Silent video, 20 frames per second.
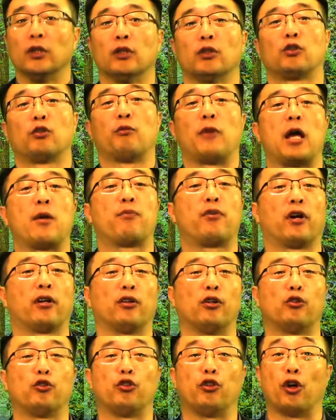So my
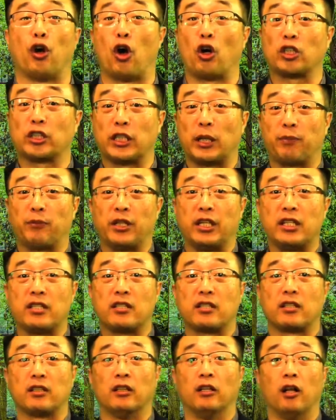brother, do you accept
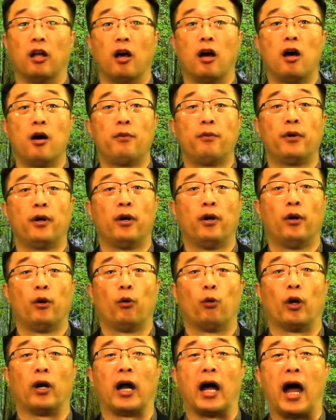his love,
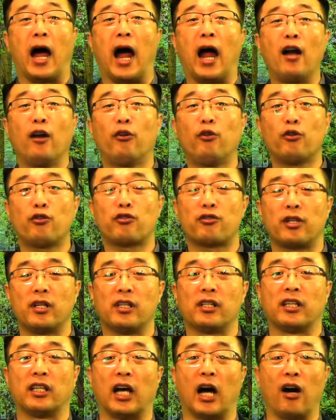or are you
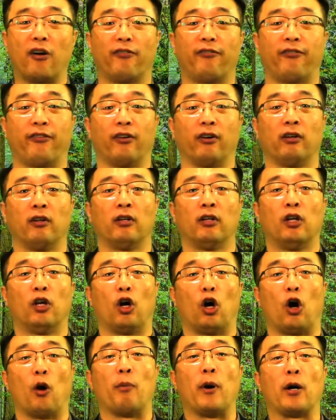still doubtful
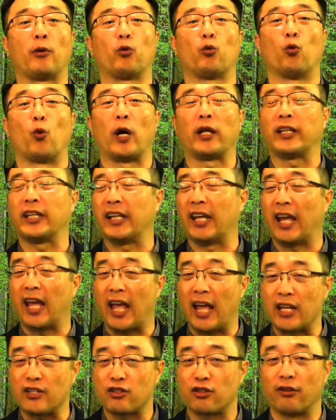about what he
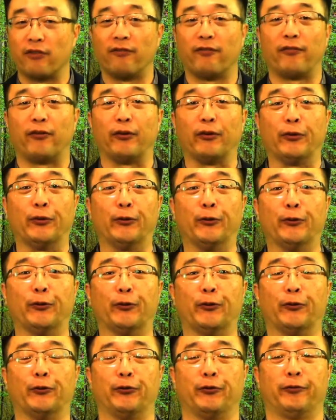has done for you?